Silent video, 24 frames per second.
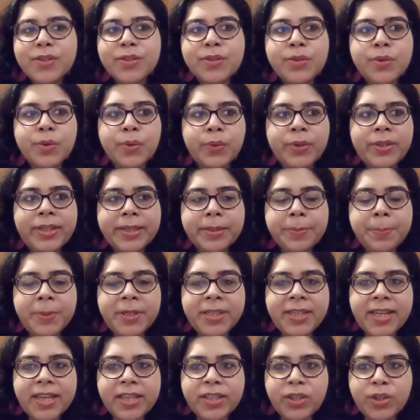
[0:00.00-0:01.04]
So let me
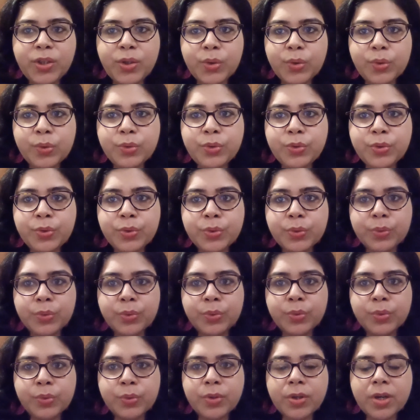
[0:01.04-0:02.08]
take you
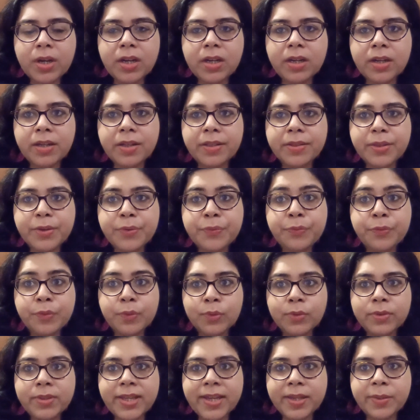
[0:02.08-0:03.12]
through the
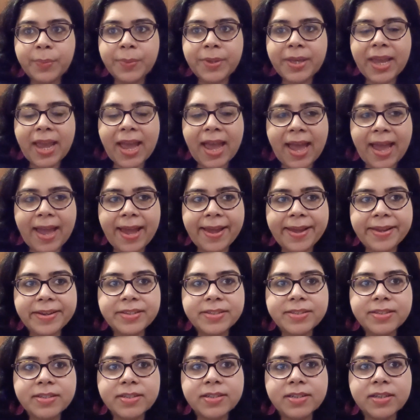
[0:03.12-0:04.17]
food that we
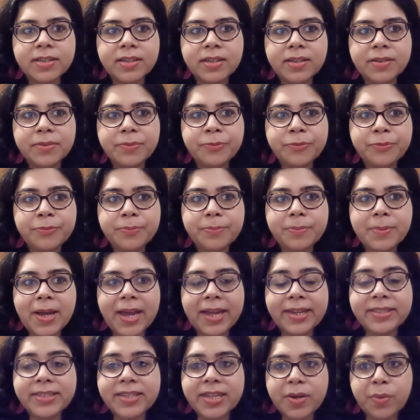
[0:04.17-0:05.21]
had
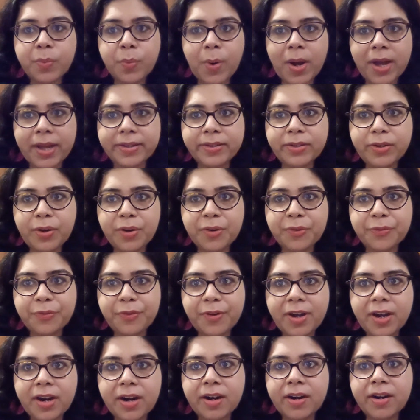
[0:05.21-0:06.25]
at day 1 of
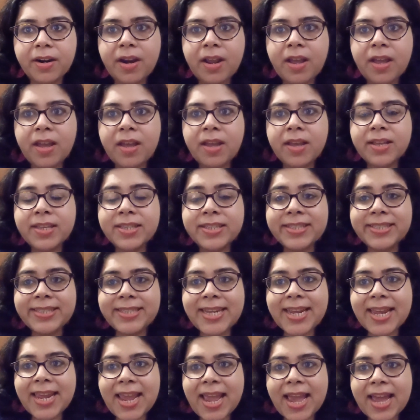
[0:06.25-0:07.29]
our
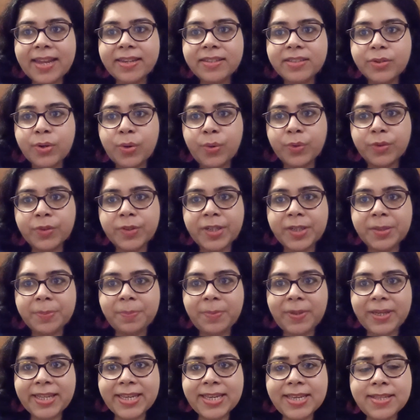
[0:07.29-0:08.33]
stay at Cochrane
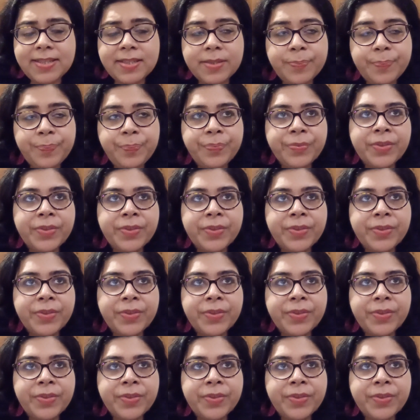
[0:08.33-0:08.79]
Place.